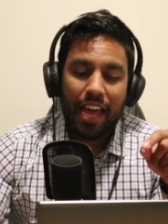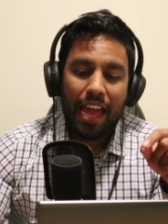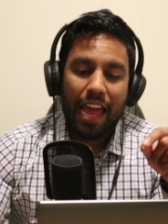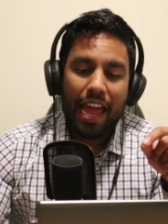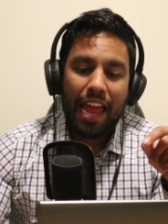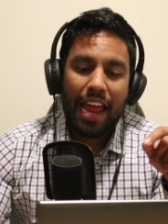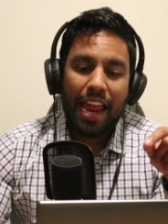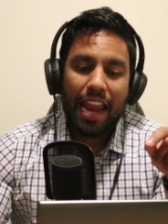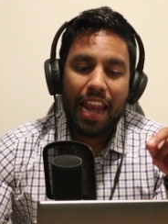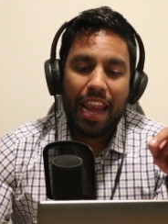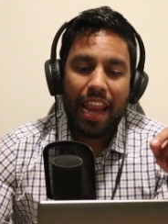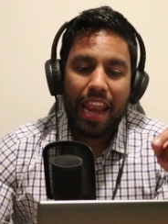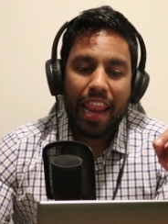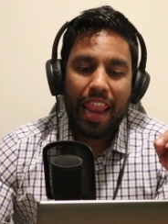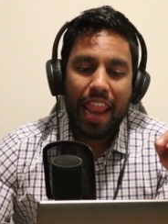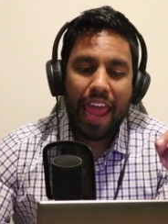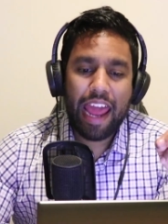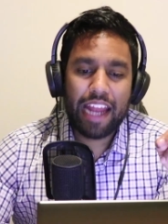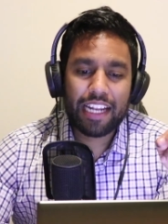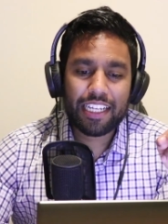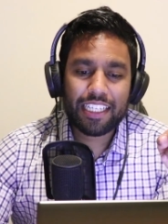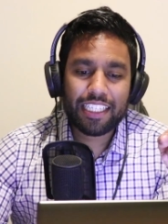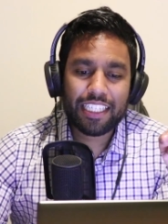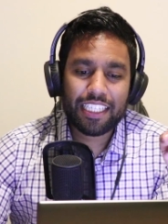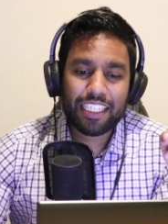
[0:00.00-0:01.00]
And
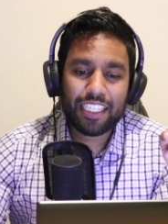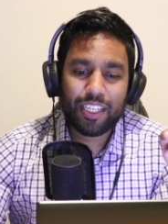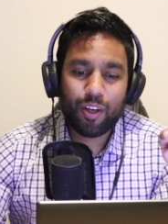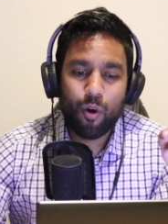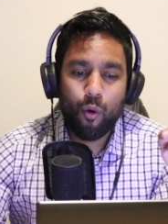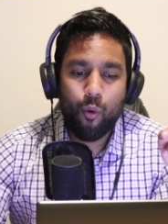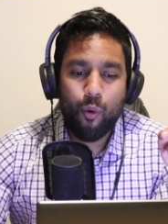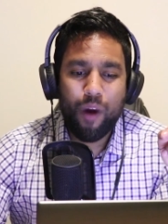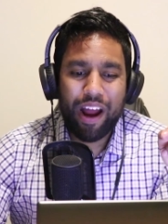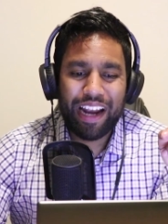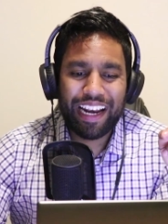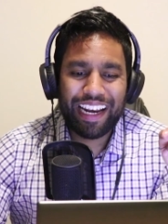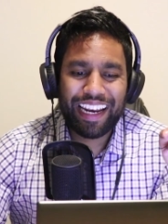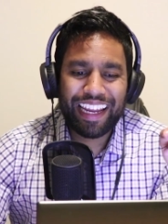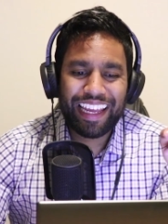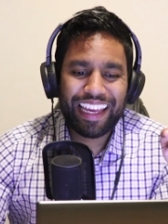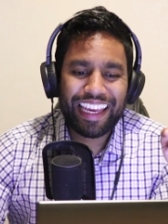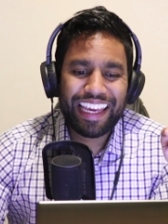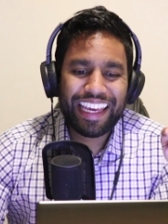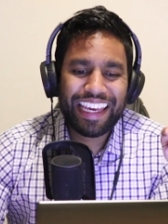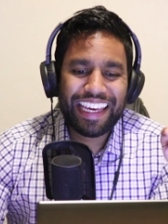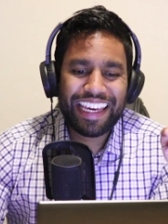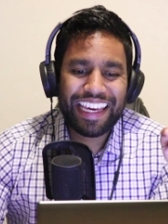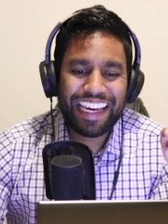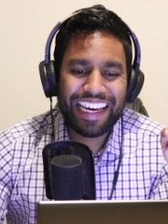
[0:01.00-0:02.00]
that's what
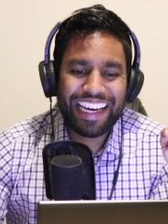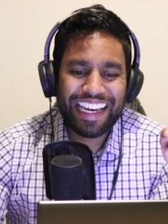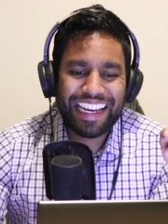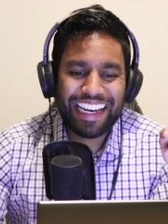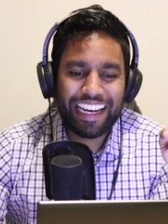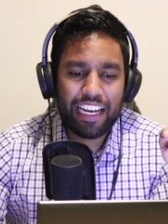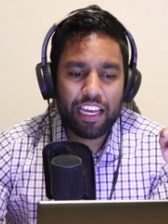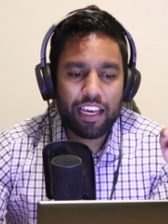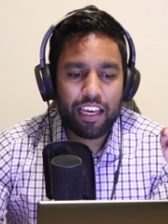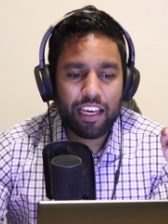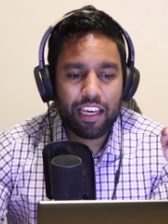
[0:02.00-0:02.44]
he hit.